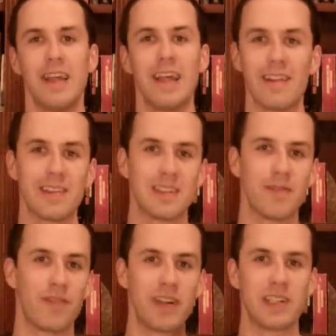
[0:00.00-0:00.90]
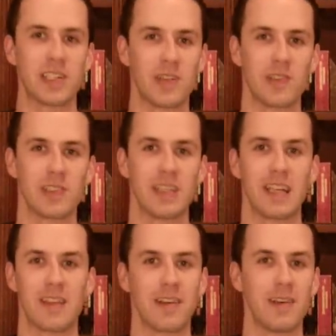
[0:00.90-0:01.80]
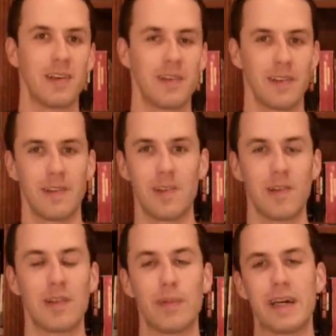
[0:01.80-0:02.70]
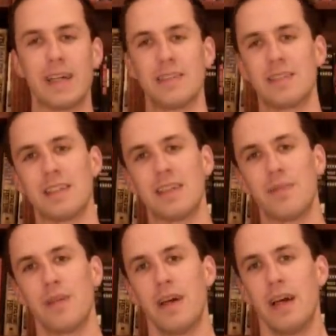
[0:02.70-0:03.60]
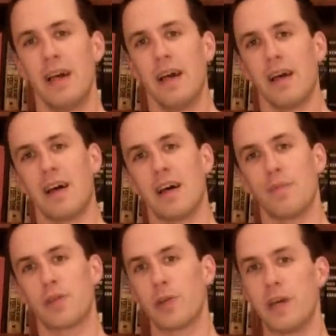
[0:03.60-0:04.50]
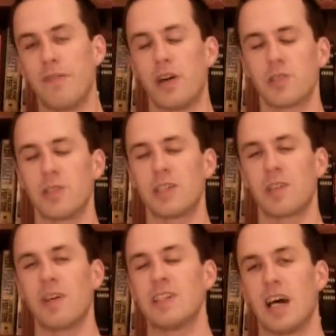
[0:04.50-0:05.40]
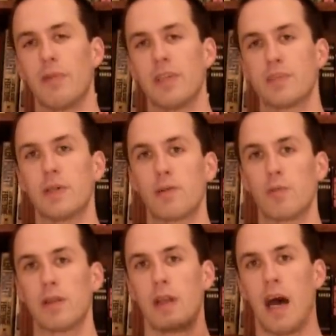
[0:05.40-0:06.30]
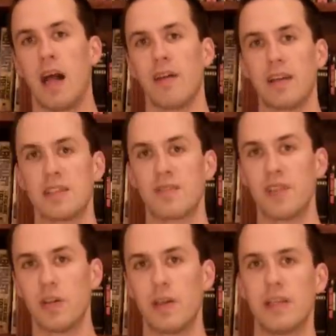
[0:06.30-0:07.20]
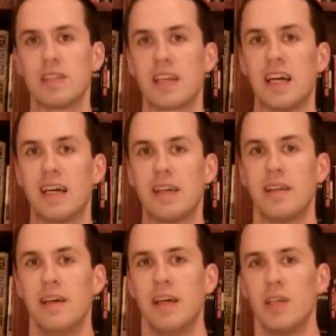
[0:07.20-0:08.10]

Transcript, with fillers: the English and French soldiers think they're doing the best. And Turtledove also does a great job in this book with highlighting civilians and kind of